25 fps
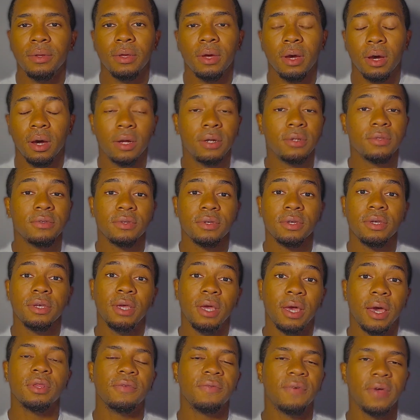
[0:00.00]
honestly,
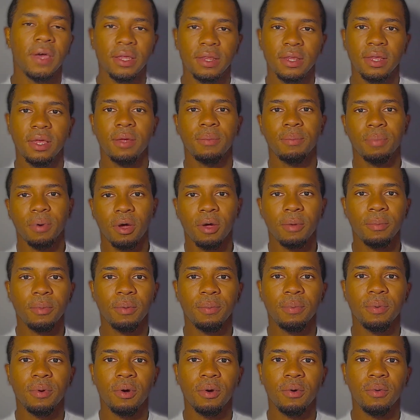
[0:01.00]
yeah, the fact that Palmier
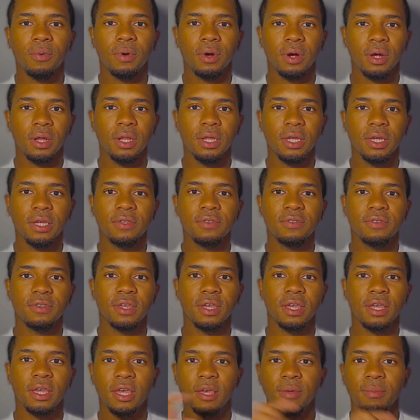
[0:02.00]
Pro will at
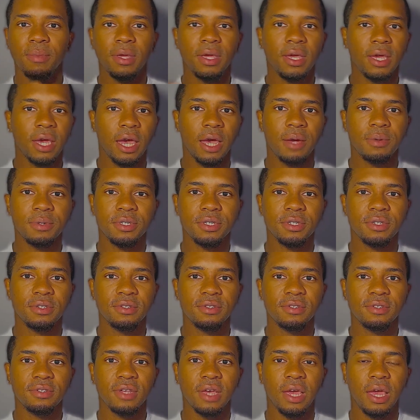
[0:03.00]
least give me
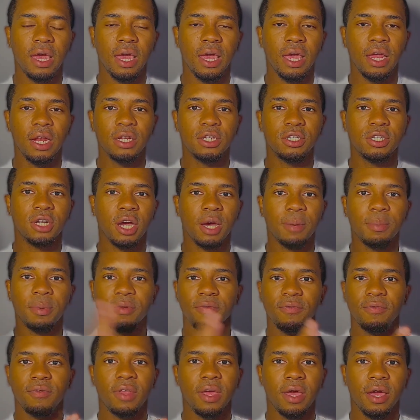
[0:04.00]
captions and chop
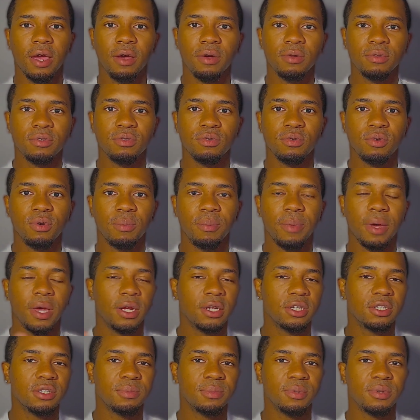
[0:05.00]
it down to a
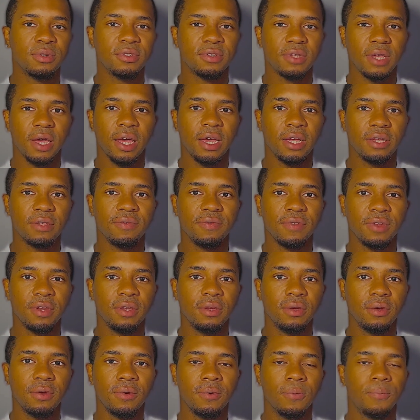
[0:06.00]
manageable size
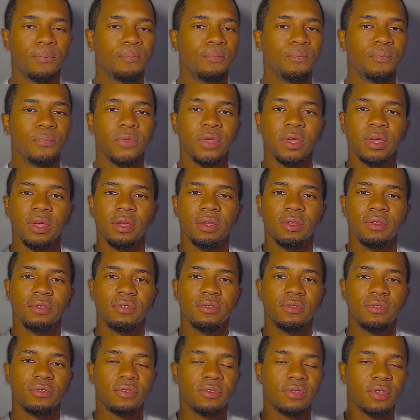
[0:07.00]
video,
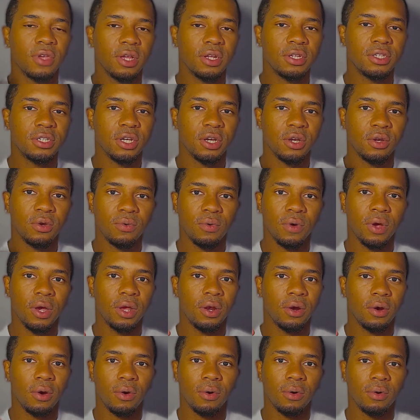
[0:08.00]
such a great
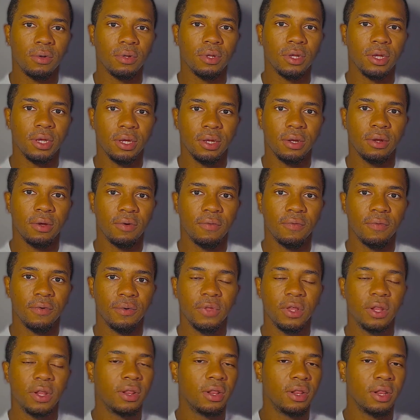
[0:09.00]
hurdle to get over.
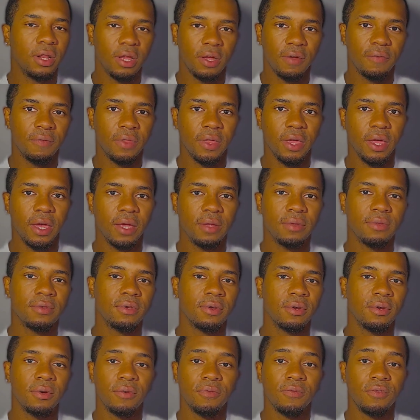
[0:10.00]
Love that.
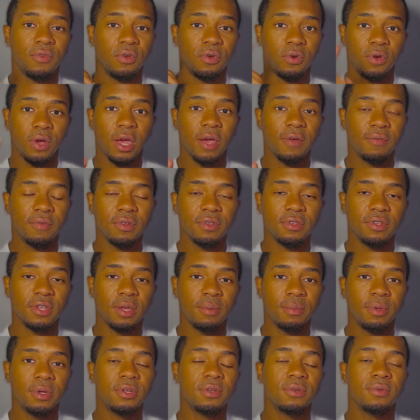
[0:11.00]
So if you're having the
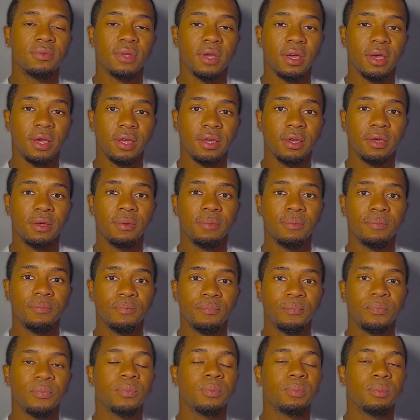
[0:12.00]
same issues I am,
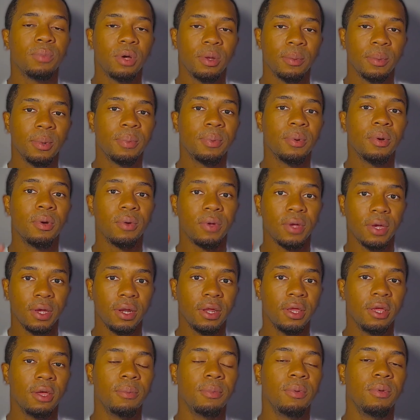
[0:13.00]
Palmier Pro can
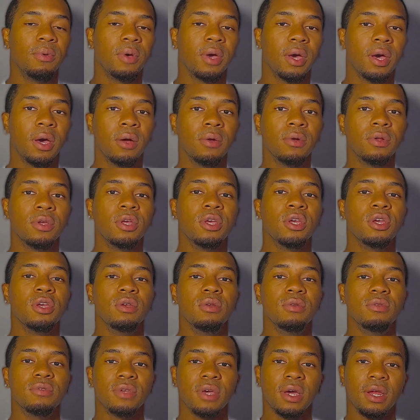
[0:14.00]
help you out.
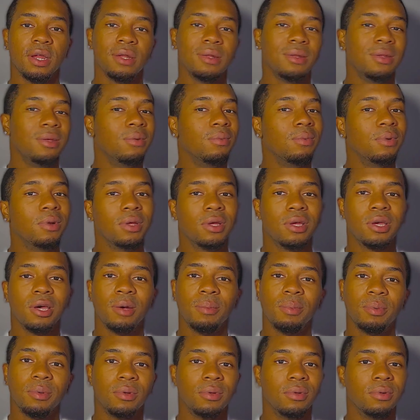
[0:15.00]
You just got to deal with a
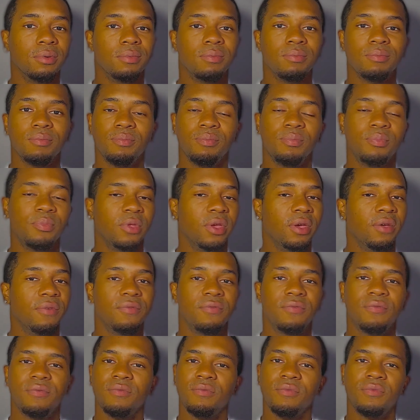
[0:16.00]
couple of
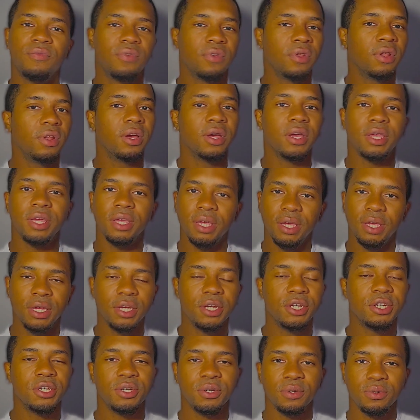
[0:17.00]
flunky
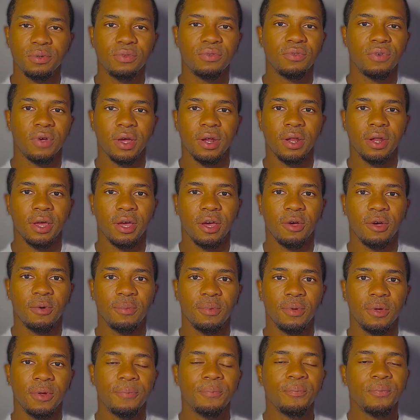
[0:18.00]
issues right now,
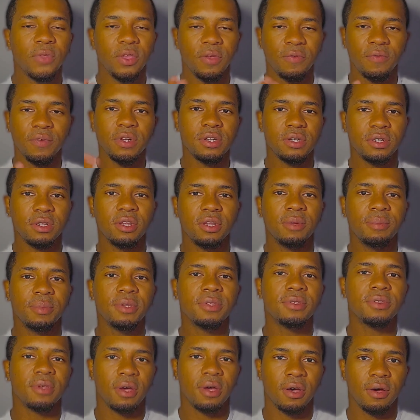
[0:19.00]
but eventually they'll be
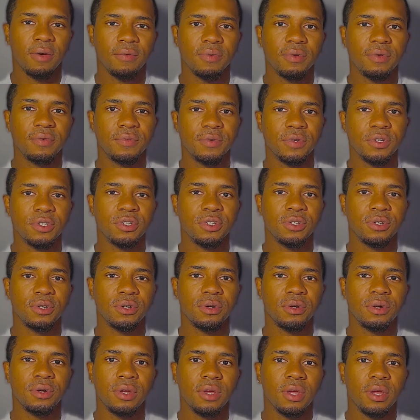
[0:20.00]
solved for
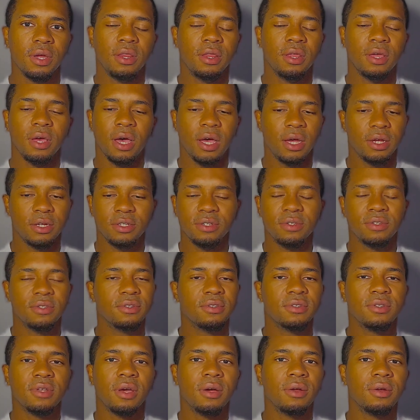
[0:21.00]
sure. I just
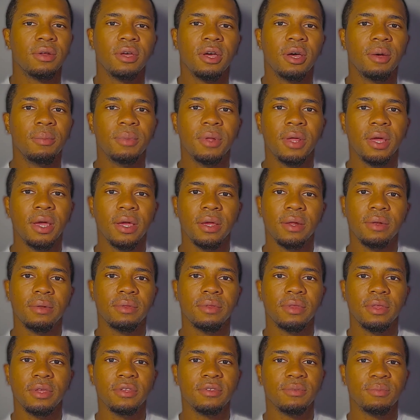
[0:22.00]
installed an update
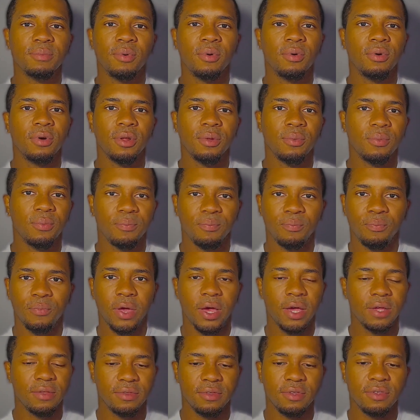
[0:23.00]
this morning
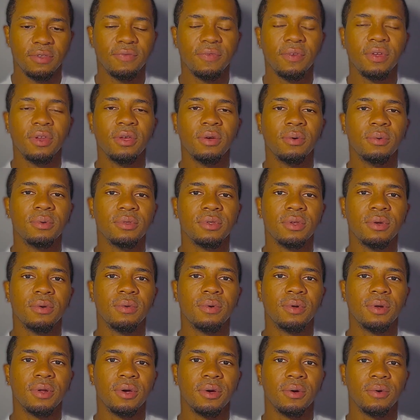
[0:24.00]
as this video was
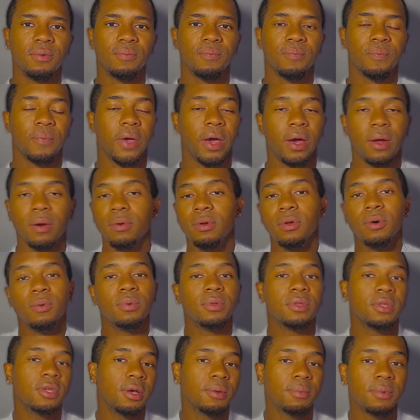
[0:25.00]
going on. I don't know what
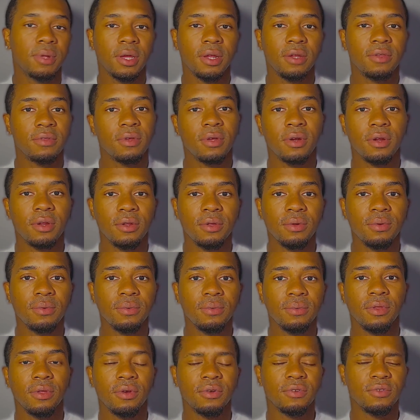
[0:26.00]
the update is going to do.
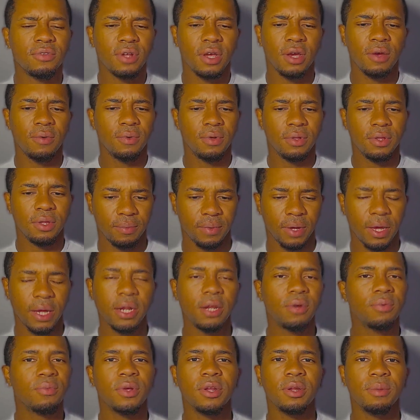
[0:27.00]
There's not really, I
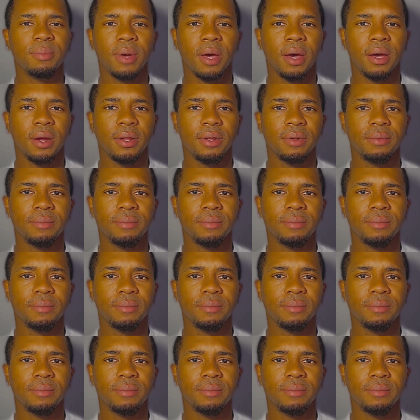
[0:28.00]
didn't read about it.